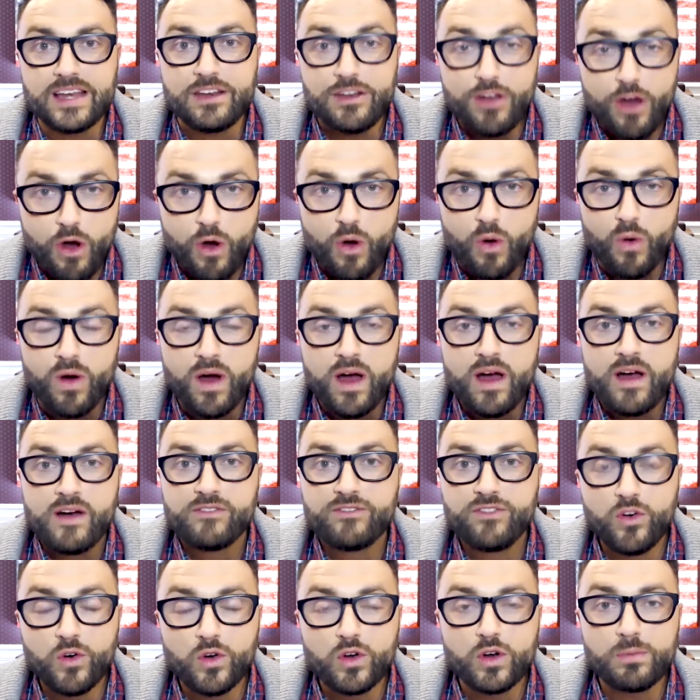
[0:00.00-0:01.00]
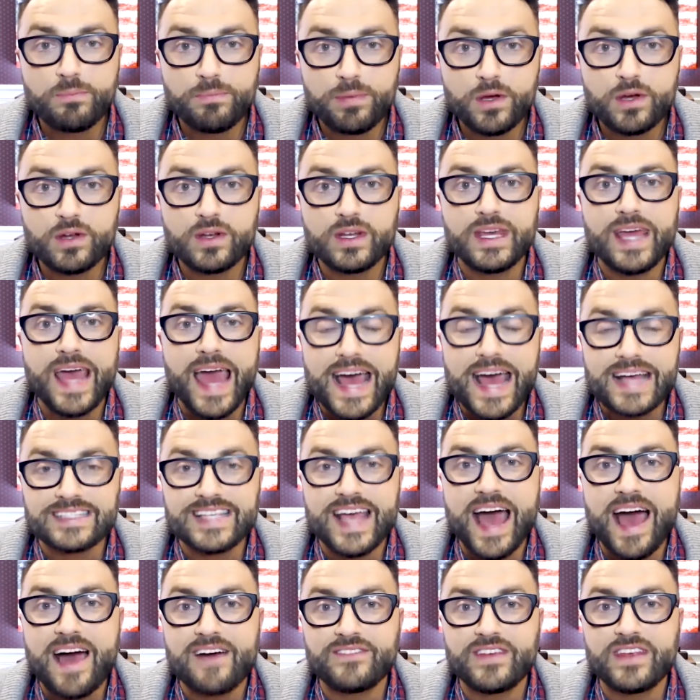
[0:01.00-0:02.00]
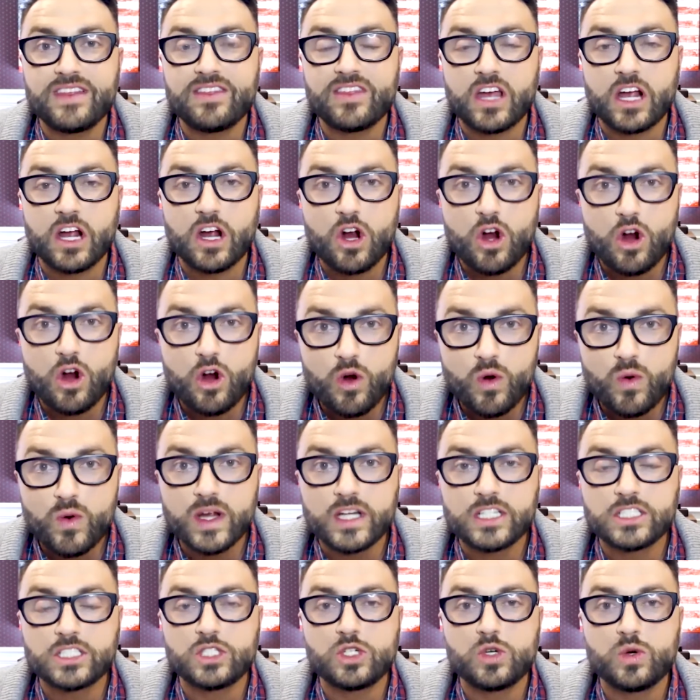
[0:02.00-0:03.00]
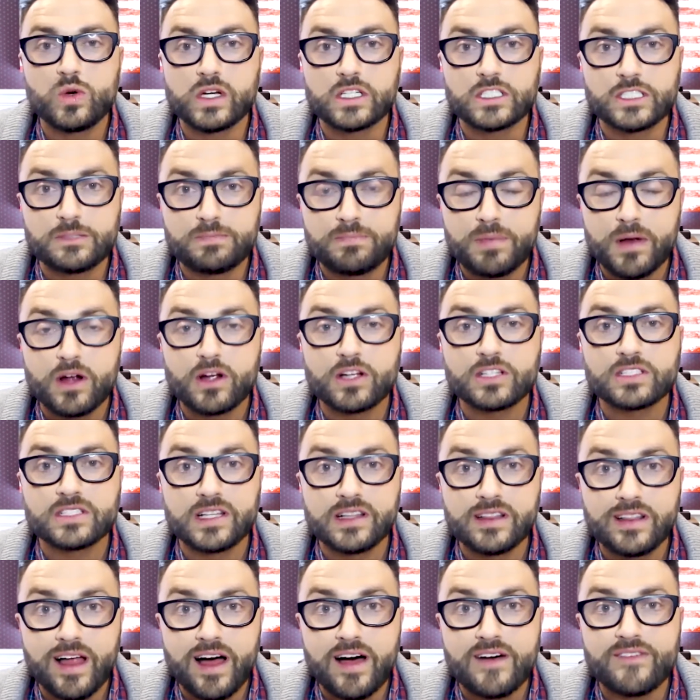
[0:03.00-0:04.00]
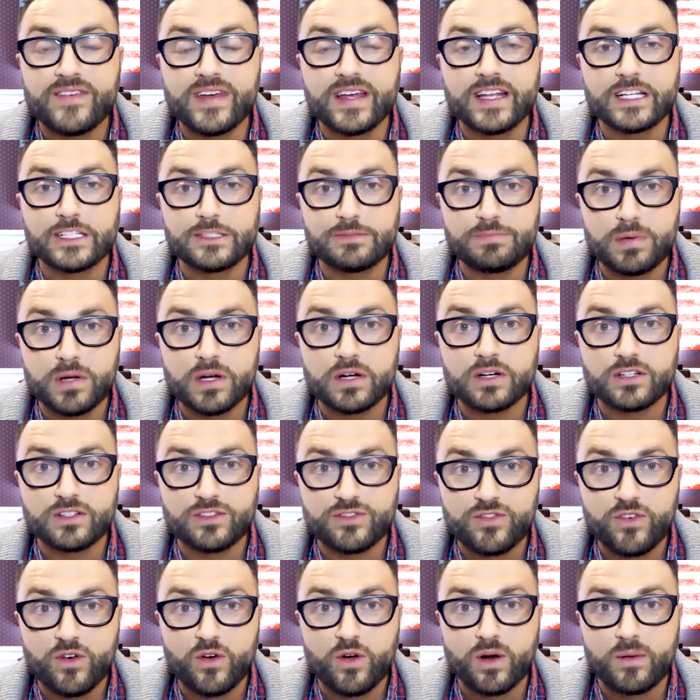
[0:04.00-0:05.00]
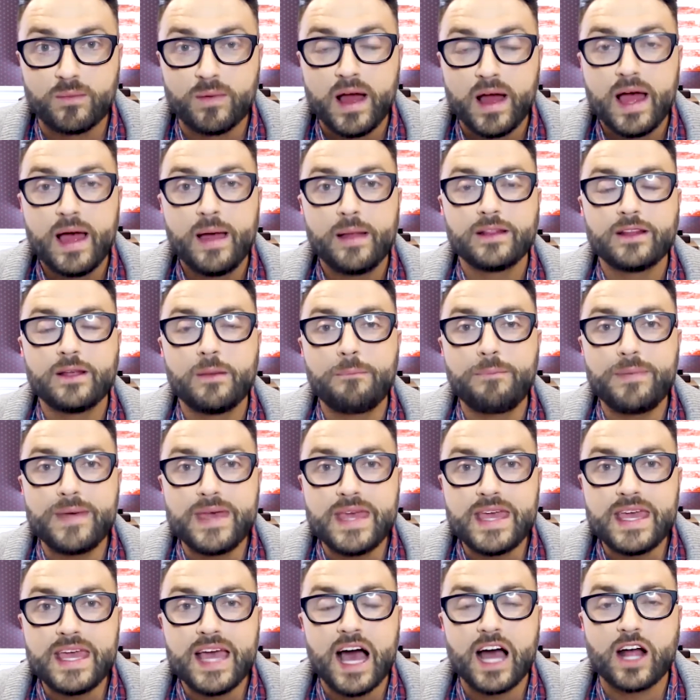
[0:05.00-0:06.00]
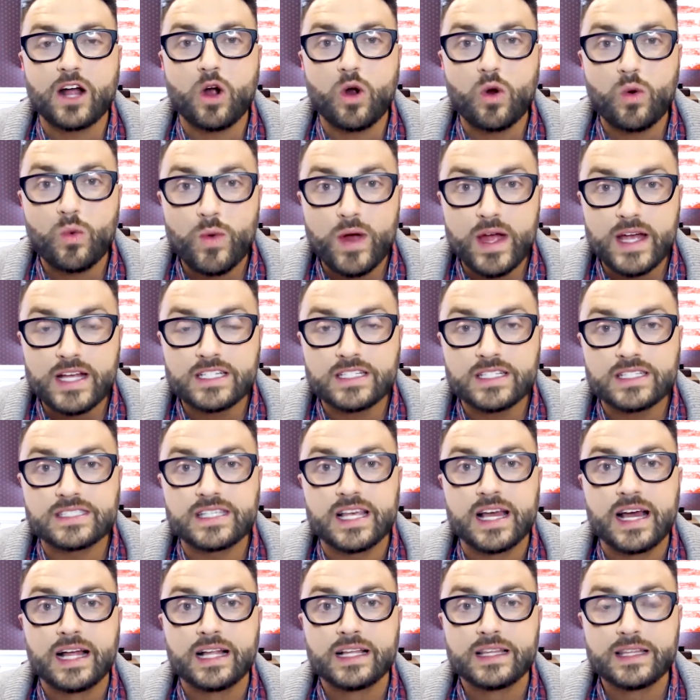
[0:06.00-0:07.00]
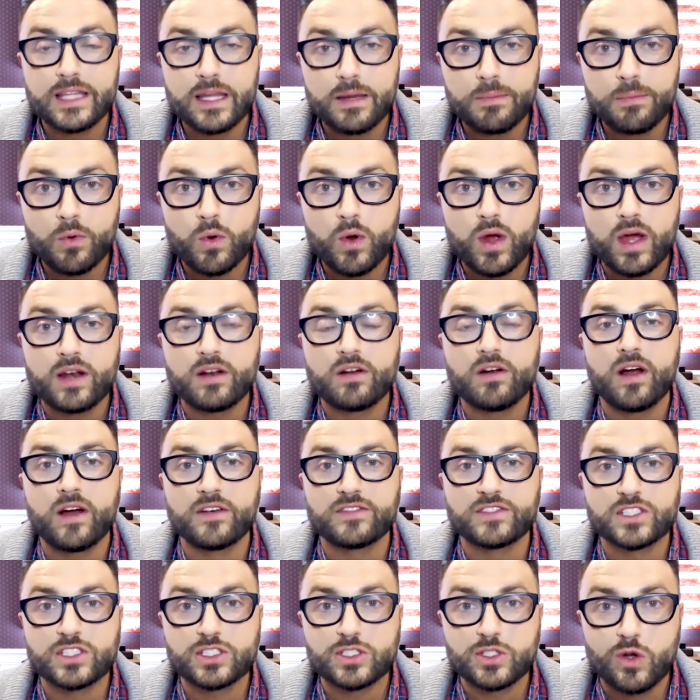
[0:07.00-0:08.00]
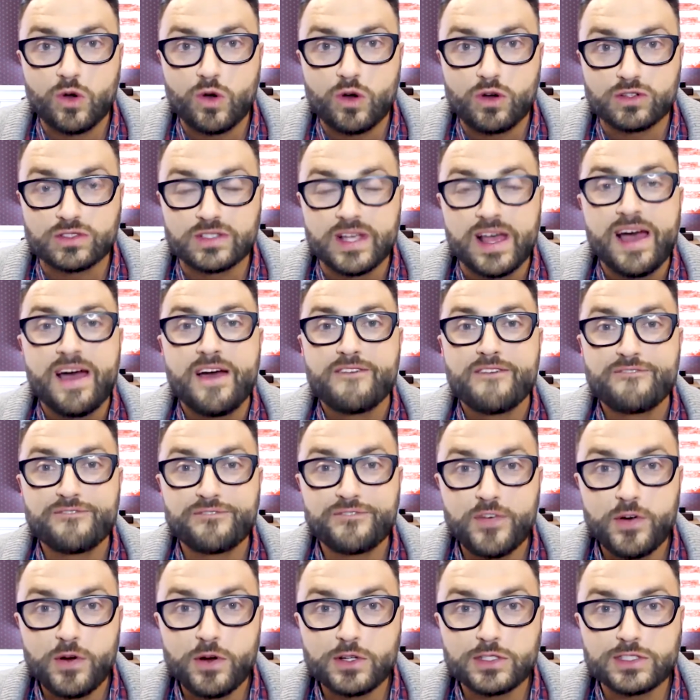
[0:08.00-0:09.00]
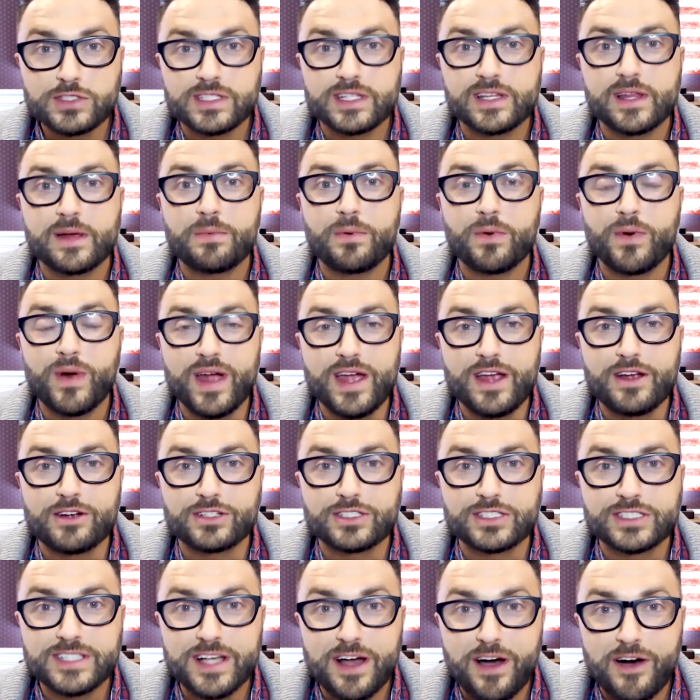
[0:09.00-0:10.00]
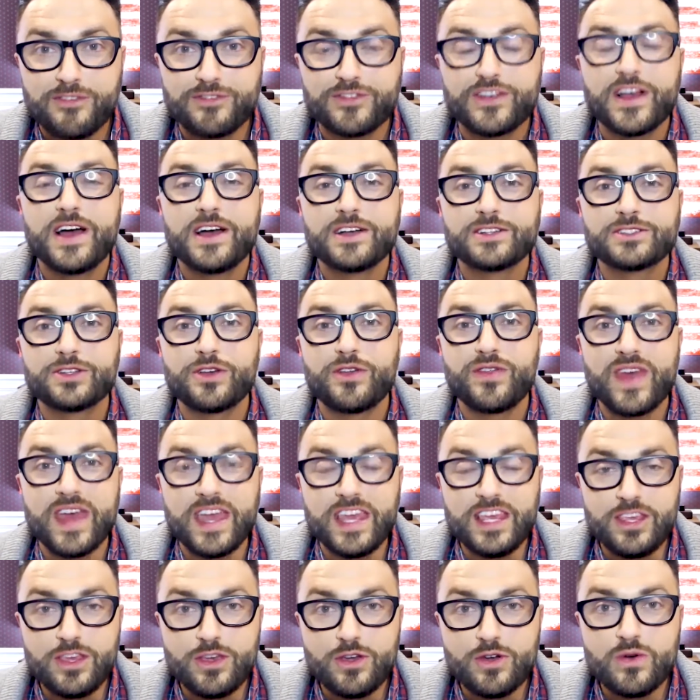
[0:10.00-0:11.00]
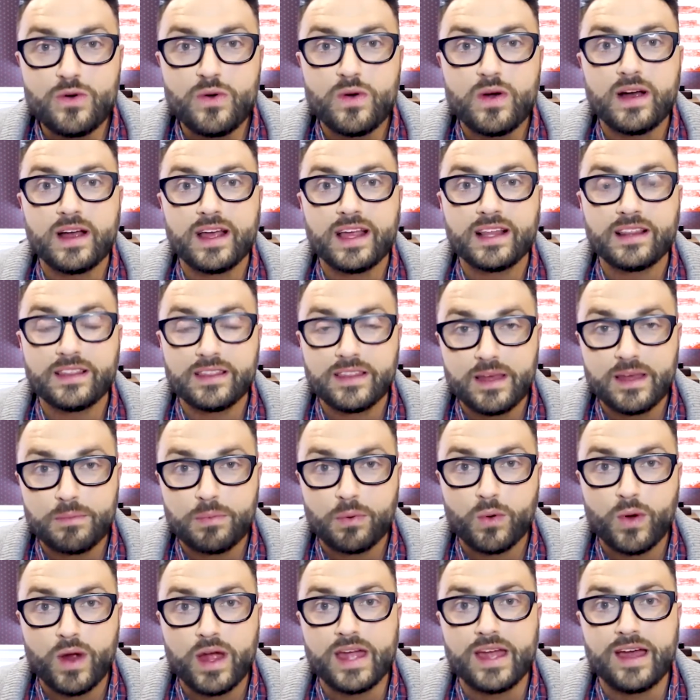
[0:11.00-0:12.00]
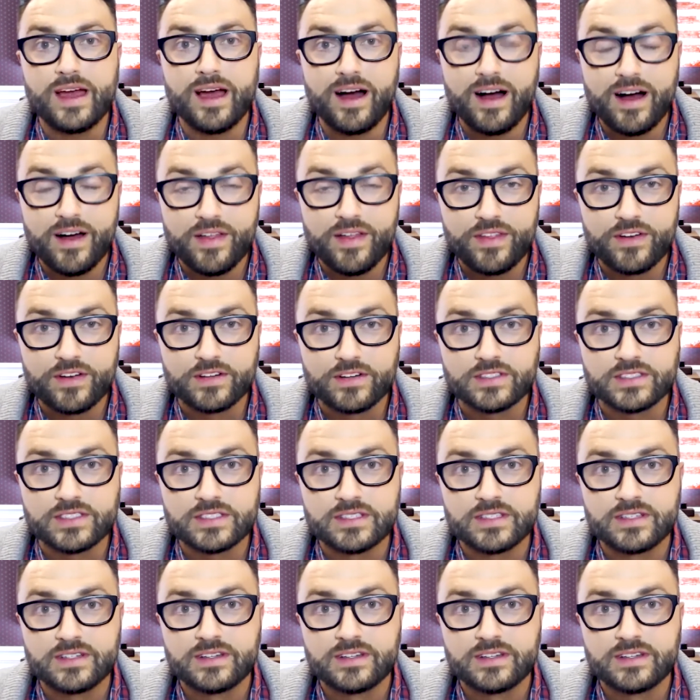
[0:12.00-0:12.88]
No, vulnerability as having the courage to experience love in its purest form, to be a courageous liberator of souls. First, liberate yourself so that you can liberate others.